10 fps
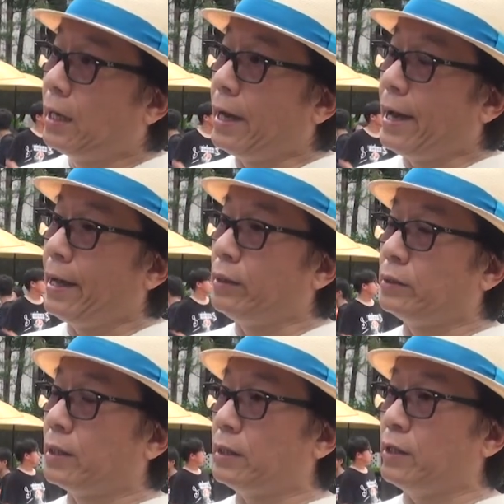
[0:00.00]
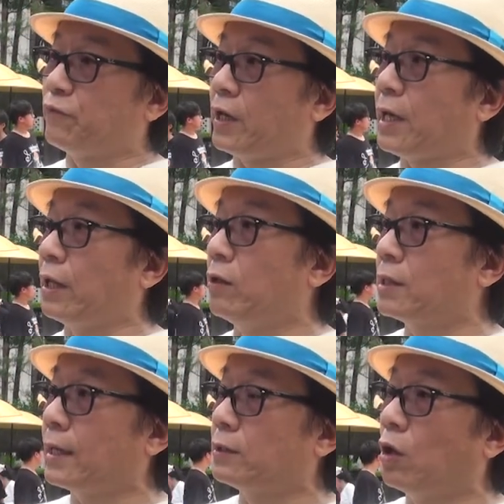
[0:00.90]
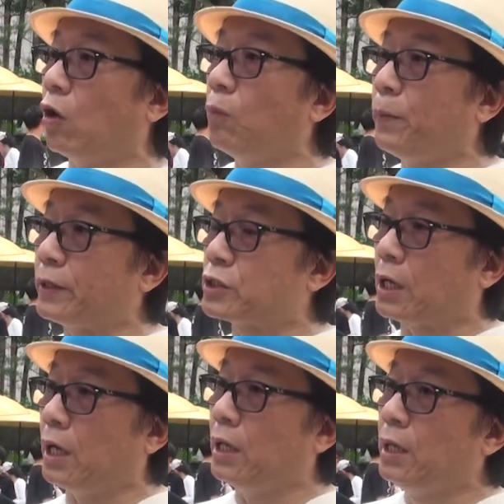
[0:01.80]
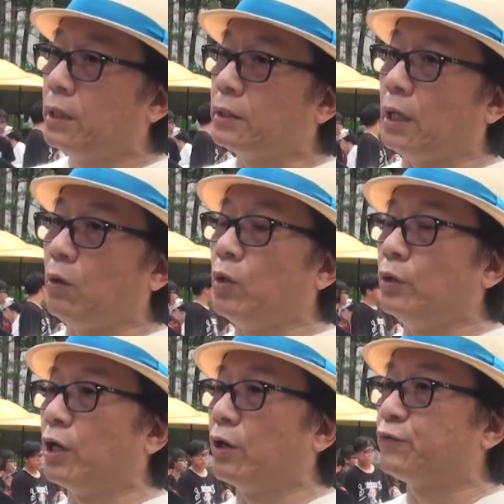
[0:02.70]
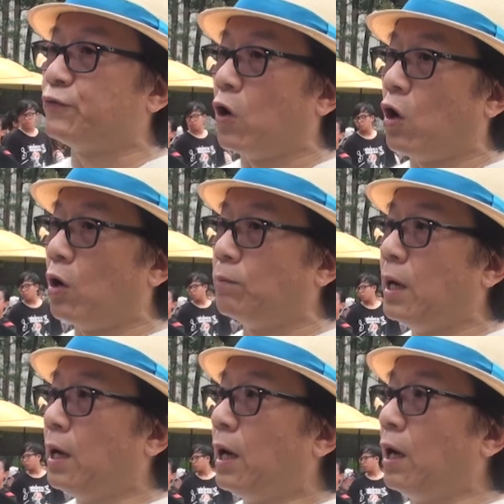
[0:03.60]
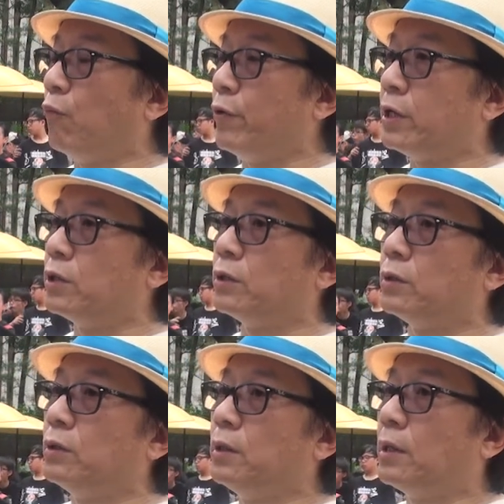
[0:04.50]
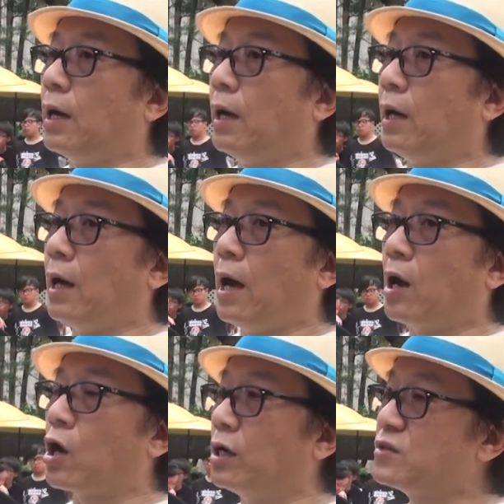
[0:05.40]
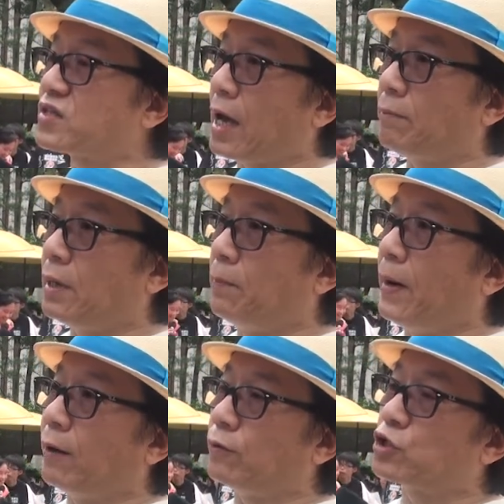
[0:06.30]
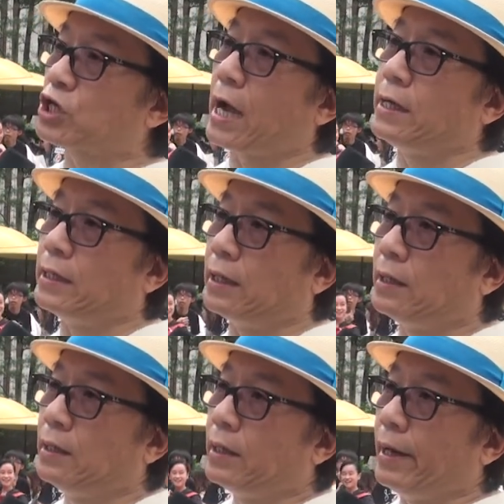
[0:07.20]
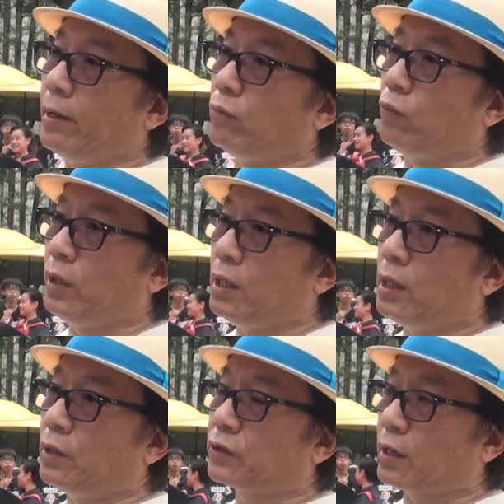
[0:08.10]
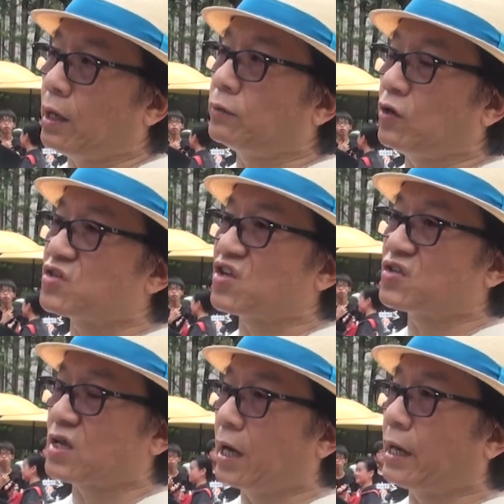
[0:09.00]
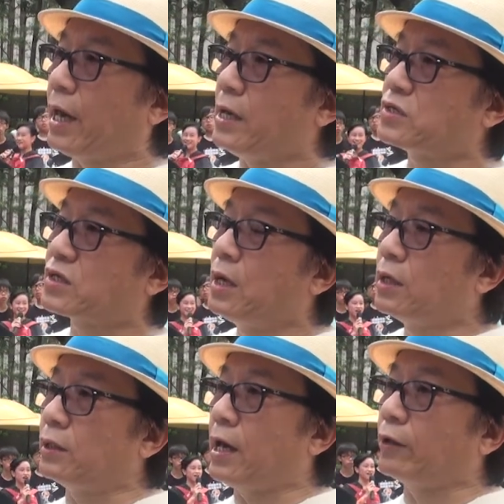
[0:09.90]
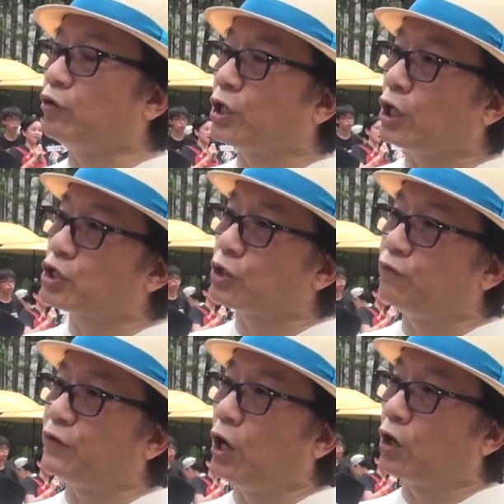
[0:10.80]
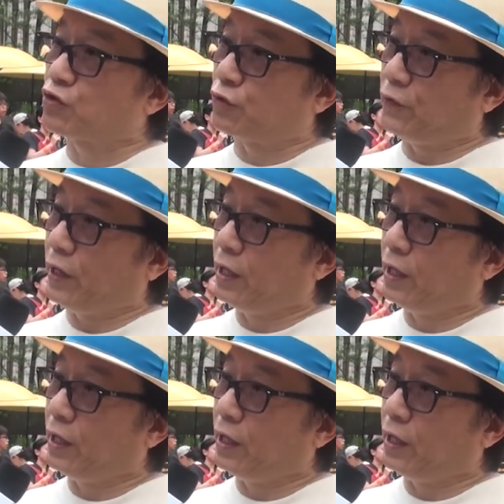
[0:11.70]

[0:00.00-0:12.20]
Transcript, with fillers: And if they cannot get the whole picture, they will not form a real uh, uh, concept about China. And we think this is against the education philosophy.